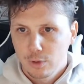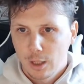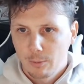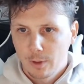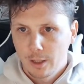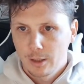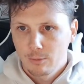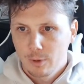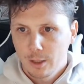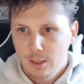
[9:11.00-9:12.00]
All
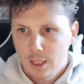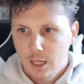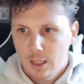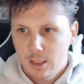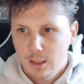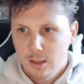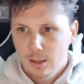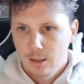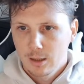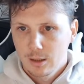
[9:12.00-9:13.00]
right, we're gonna take
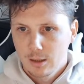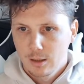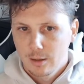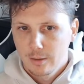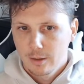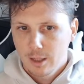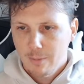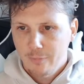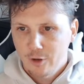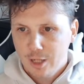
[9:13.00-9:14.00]

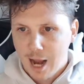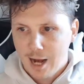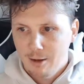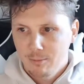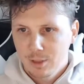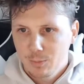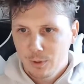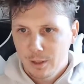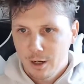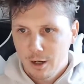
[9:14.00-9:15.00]
Kupp versus Adams is
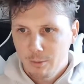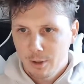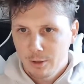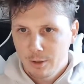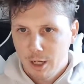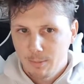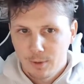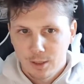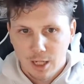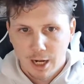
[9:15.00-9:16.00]
pretty hard. We're gonna do Kupp
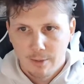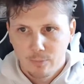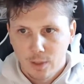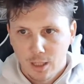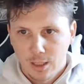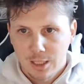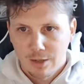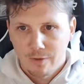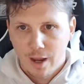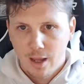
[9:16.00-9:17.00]
this time and see
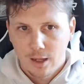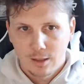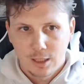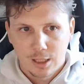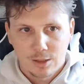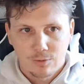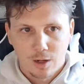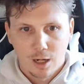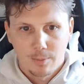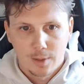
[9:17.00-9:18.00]
if
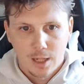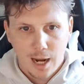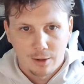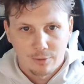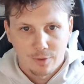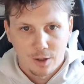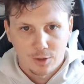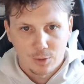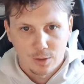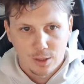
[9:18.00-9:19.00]
Allen
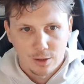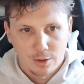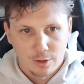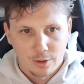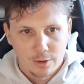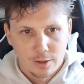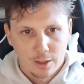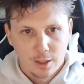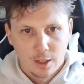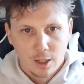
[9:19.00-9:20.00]
falls to us in the third.
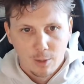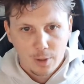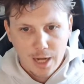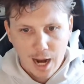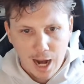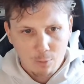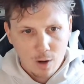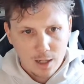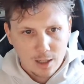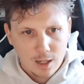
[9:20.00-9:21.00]
But yeah, I
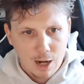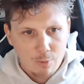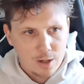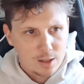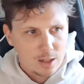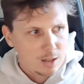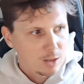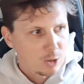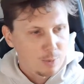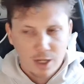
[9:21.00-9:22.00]
want
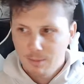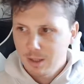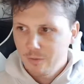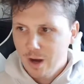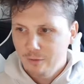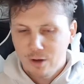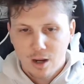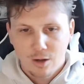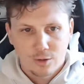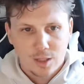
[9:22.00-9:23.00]
Cooper Kupp to have every
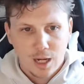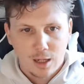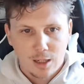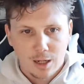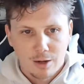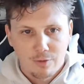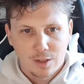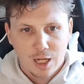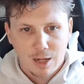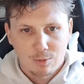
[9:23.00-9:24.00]
understanding of
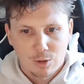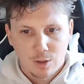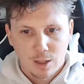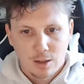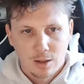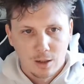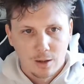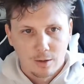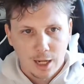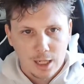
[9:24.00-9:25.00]
his hamstring
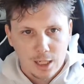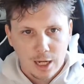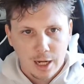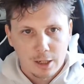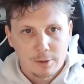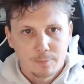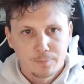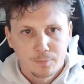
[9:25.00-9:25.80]
that he can.